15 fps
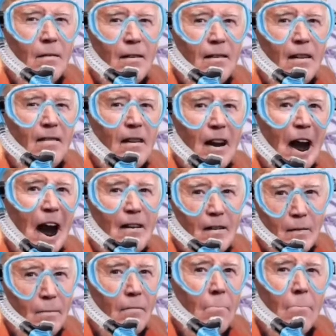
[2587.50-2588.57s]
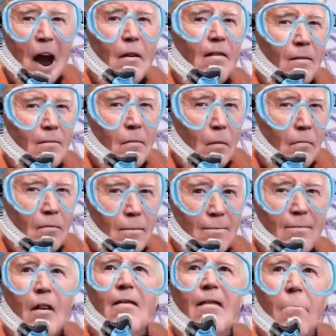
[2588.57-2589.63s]
and they said I have to come to Baltimore.
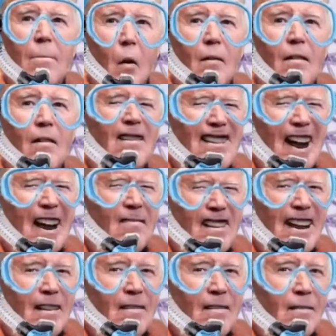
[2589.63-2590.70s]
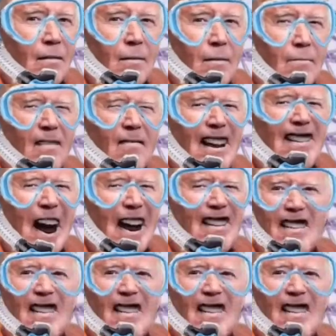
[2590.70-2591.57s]
First the border, now this. My vacation